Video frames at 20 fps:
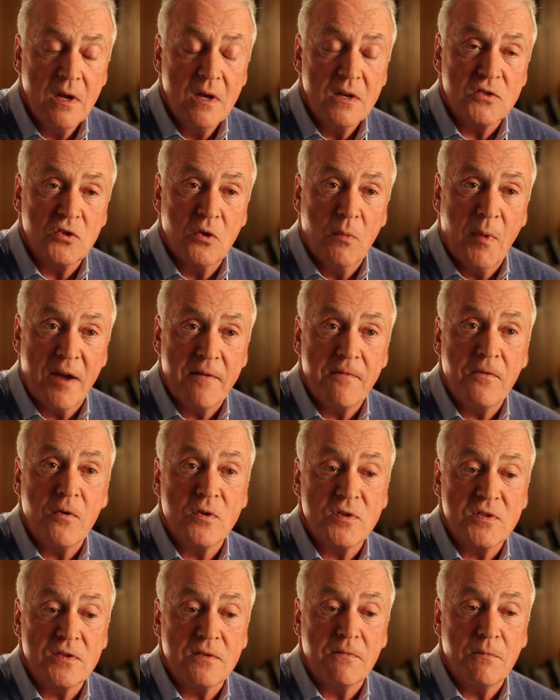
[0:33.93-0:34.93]
So my
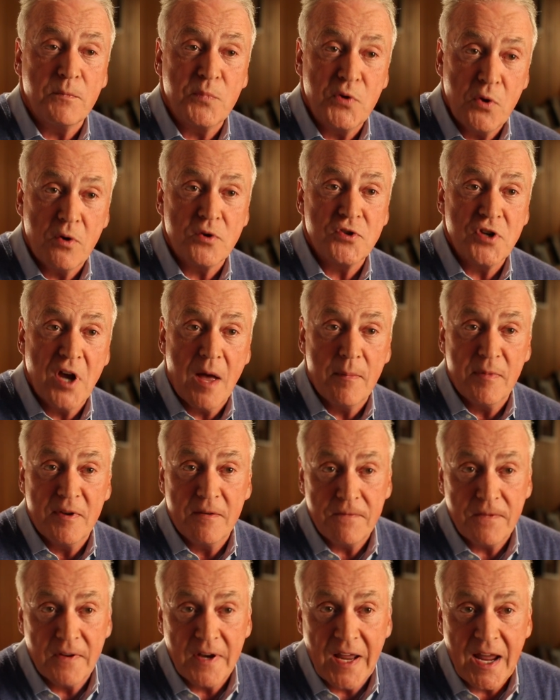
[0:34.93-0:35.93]
first pure job in
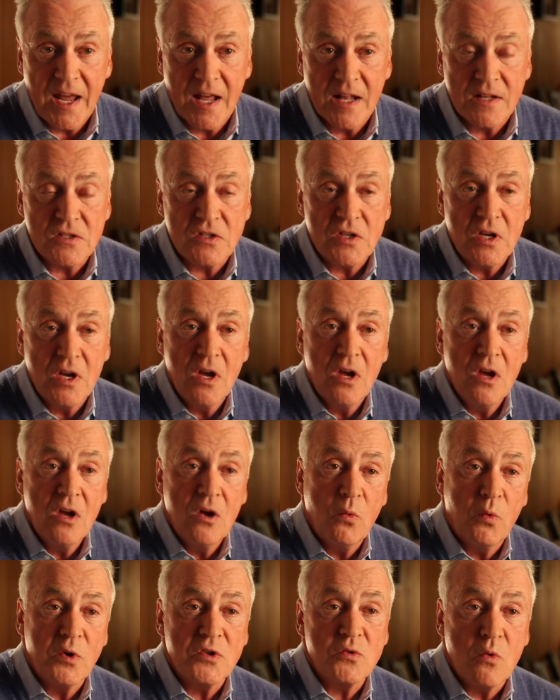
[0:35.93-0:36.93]
finance
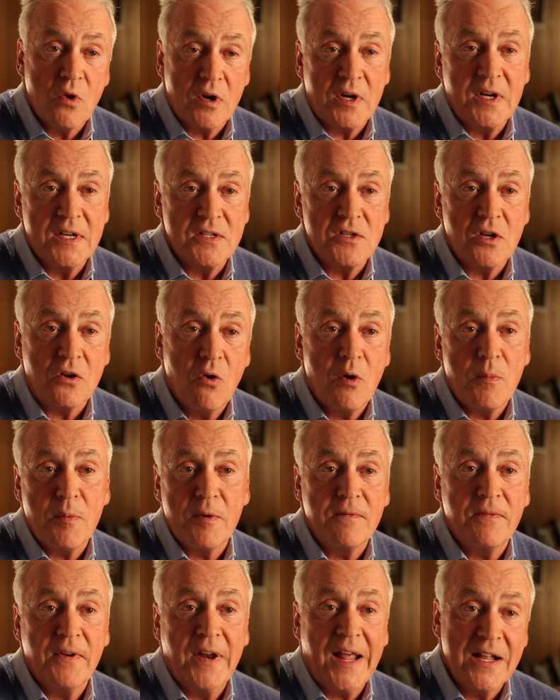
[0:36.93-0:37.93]
was working as a corporate
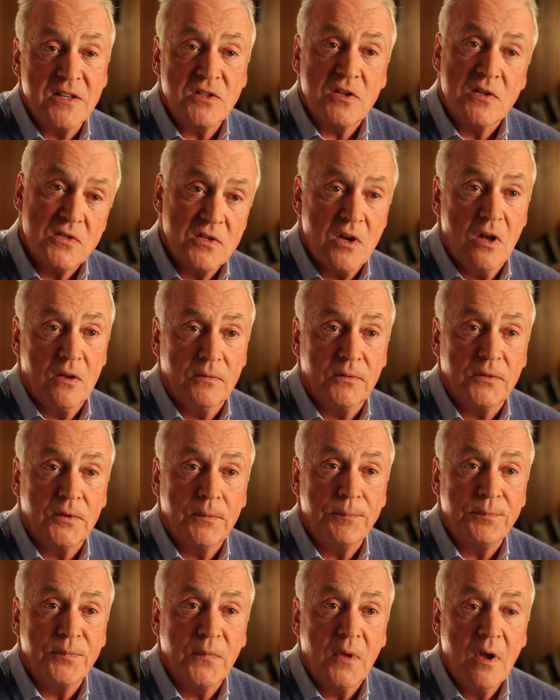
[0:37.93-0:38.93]
finance consultant,
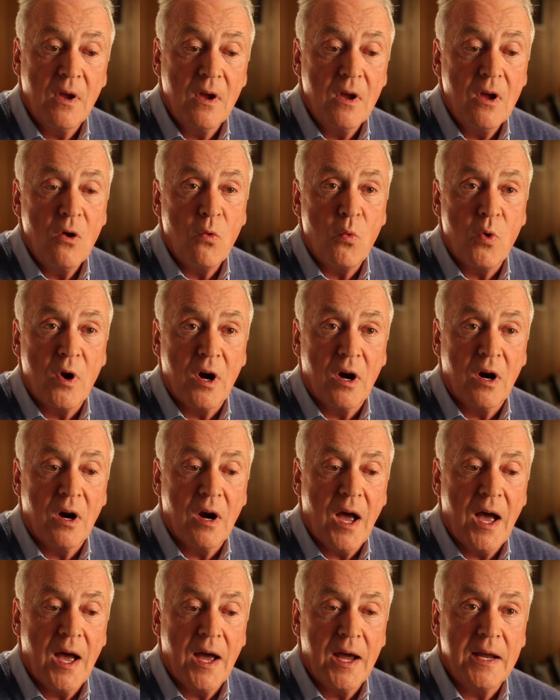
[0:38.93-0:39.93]
where
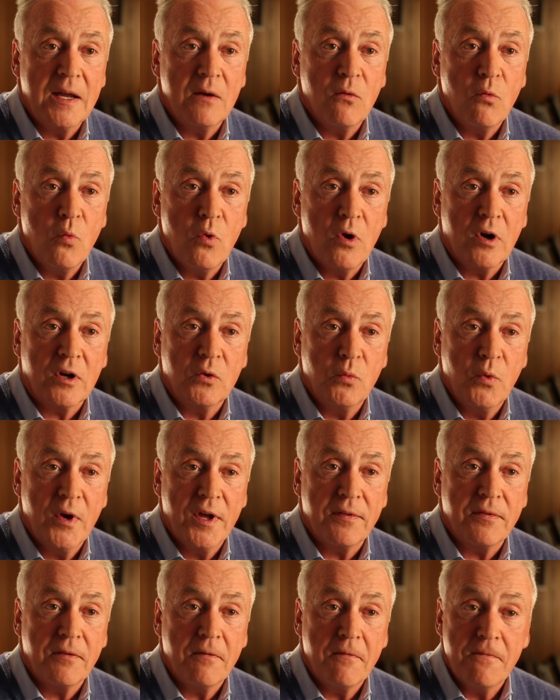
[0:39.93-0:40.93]
I worked
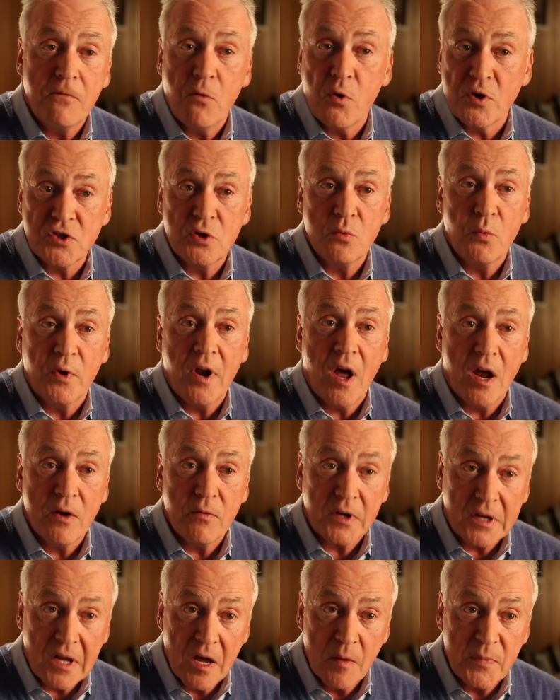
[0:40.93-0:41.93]
with Fortune
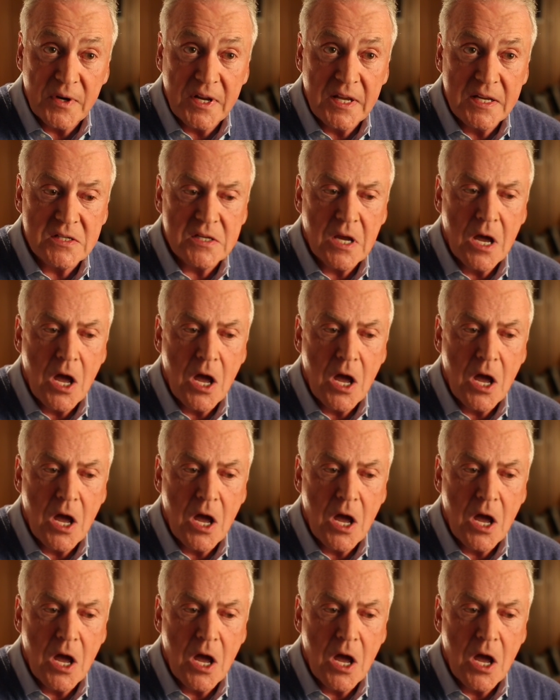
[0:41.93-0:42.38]
100 companies,